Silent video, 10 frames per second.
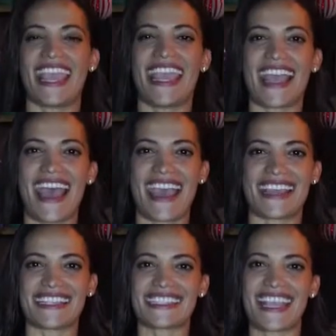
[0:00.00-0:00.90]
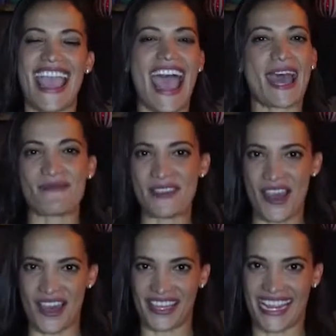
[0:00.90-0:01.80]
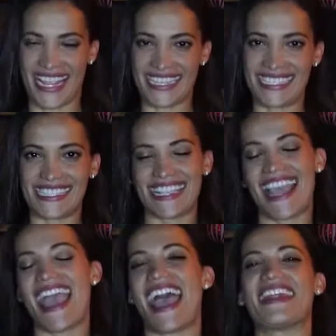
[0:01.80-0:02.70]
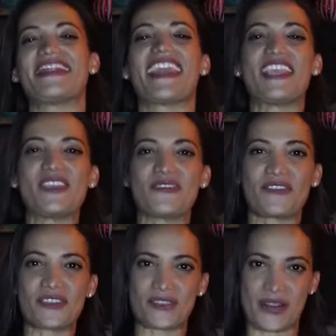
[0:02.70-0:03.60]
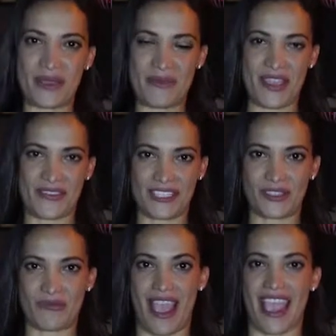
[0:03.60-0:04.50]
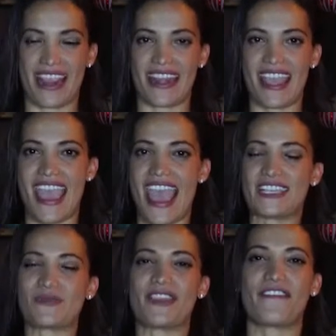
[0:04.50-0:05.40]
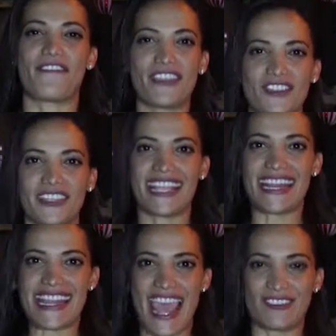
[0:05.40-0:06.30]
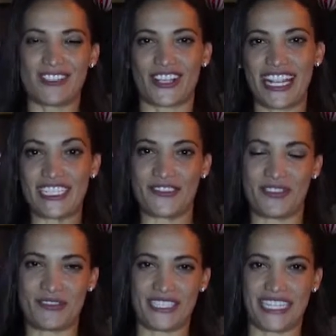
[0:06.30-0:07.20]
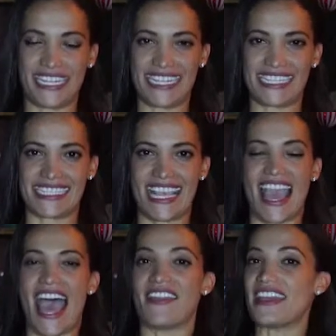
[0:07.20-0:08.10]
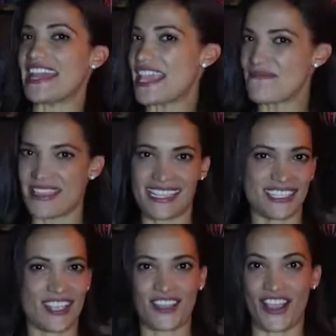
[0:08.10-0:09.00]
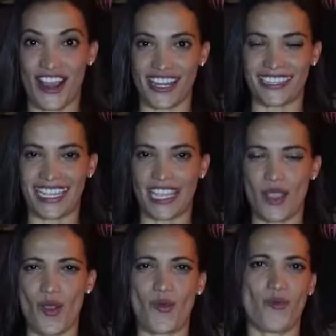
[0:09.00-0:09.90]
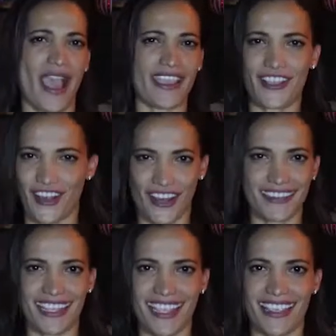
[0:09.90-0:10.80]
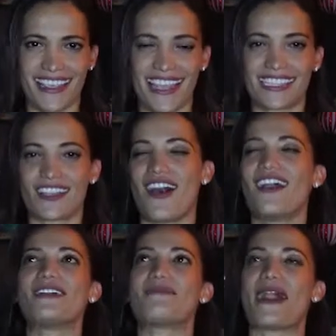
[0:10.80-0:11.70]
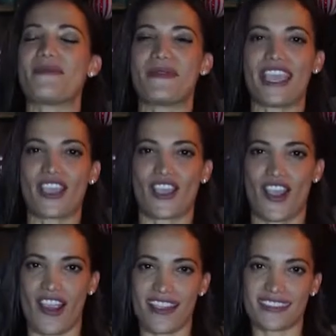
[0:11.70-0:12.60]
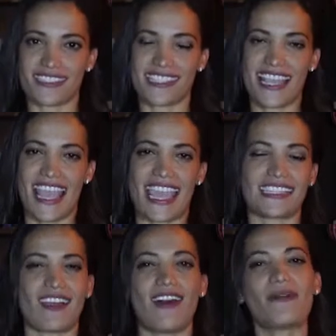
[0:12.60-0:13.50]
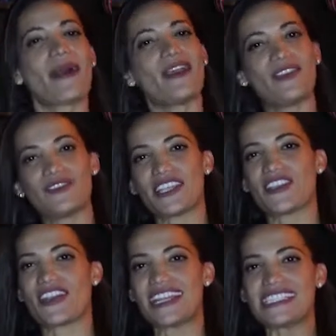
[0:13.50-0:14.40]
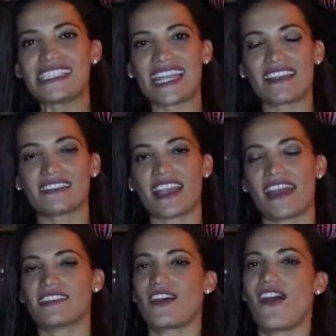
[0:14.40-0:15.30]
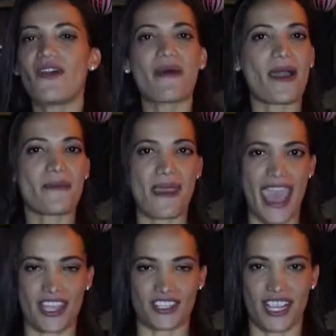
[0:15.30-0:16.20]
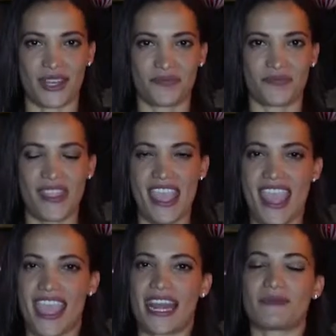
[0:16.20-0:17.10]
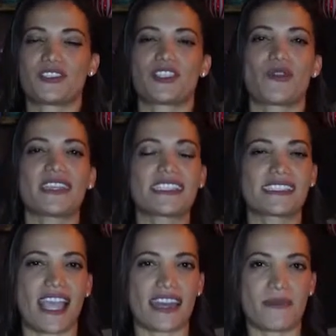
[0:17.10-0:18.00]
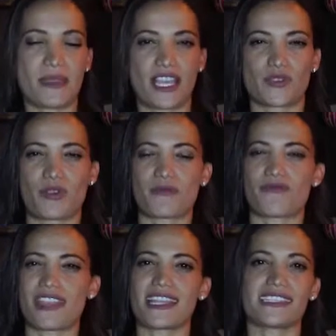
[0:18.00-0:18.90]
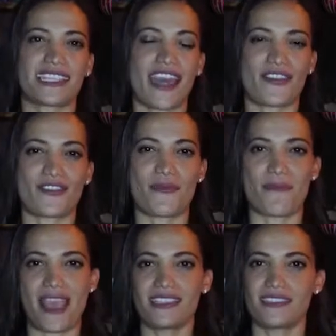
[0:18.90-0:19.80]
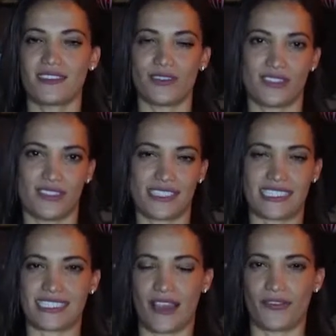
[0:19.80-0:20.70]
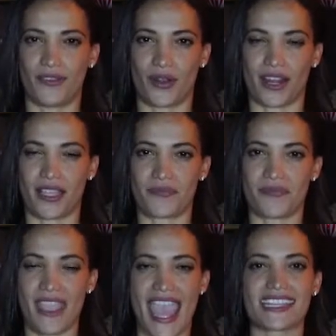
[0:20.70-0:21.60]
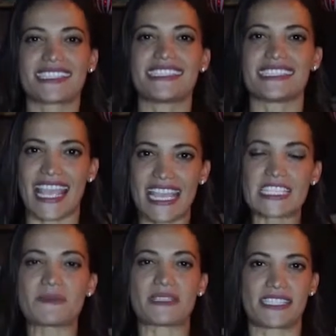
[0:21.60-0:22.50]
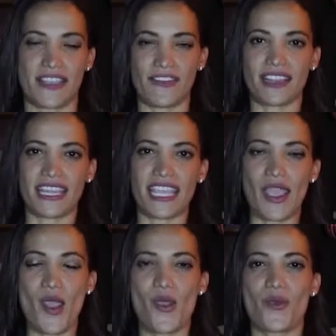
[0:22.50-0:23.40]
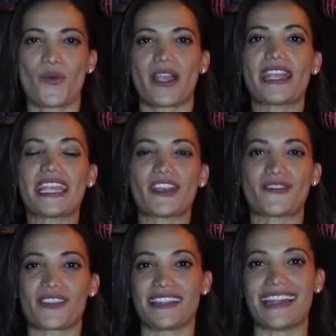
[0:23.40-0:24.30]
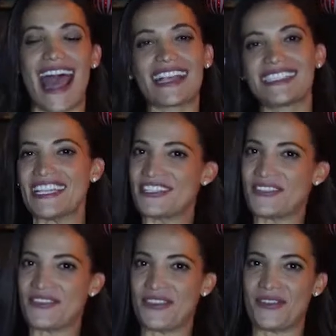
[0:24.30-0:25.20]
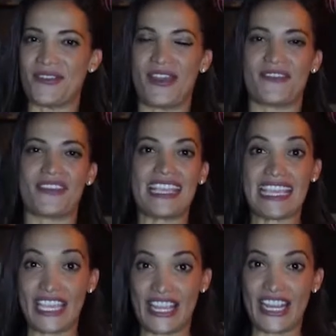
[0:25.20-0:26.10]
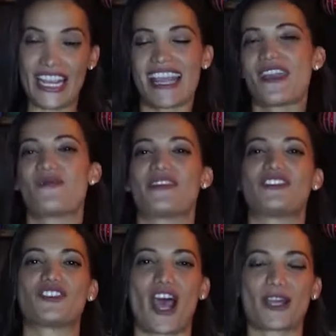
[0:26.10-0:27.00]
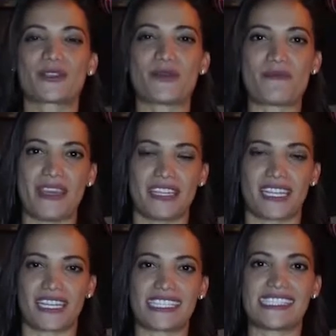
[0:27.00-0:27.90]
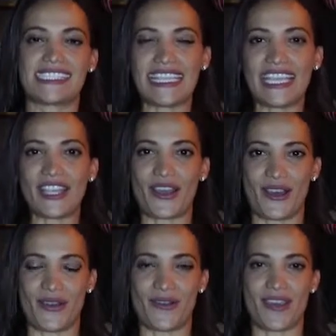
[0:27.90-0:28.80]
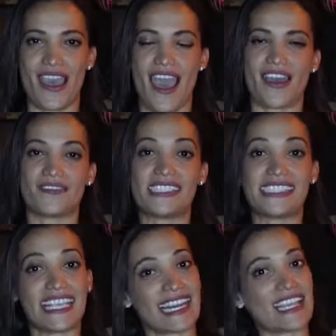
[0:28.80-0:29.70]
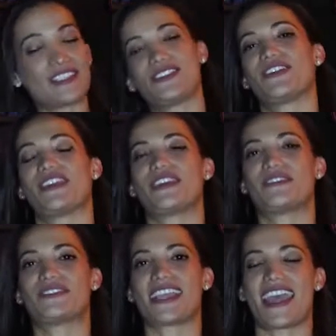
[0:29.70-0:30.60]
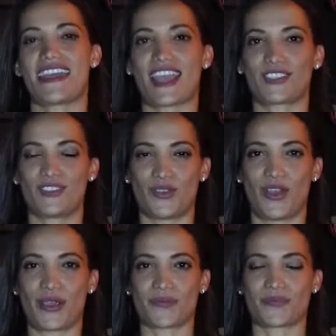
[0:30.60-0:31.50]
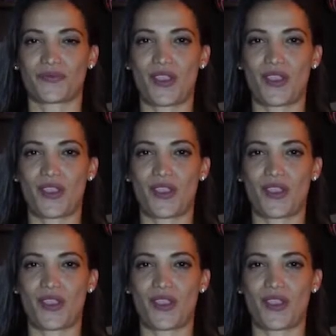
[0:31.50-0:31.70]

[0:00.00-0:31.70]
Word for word: Hey guys, happy holidays, and thank you for joining me on this ride as we officially announce our interview series, and the name is Currently. Why Currently? It's all about being current, it's all about using your instinct, and it's all about passion. And I'm so excited because we're bringing together the best locals in South Florida. And today specifically, we're here for the last interview of the year with Joshua Miller, CEO of C&I Studios and Next Door,